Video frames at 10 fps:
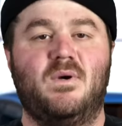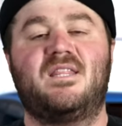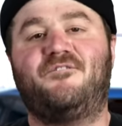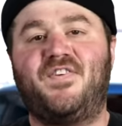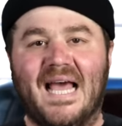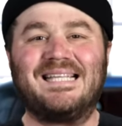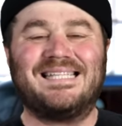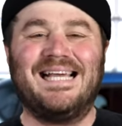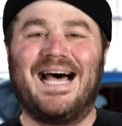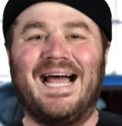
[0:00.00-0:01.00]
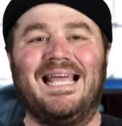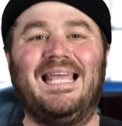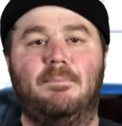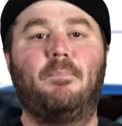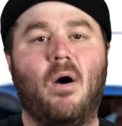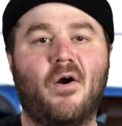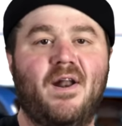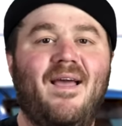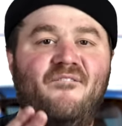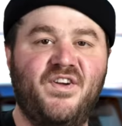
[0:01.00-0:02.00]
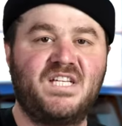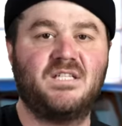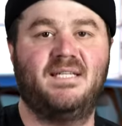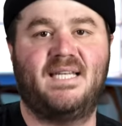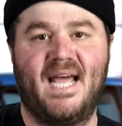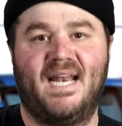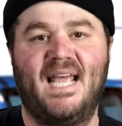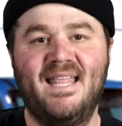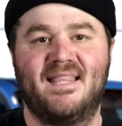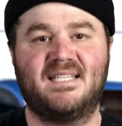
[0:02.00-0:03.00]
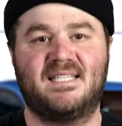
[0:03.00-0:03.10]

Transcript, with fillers: With the Fiesta, that is party, officially dead in the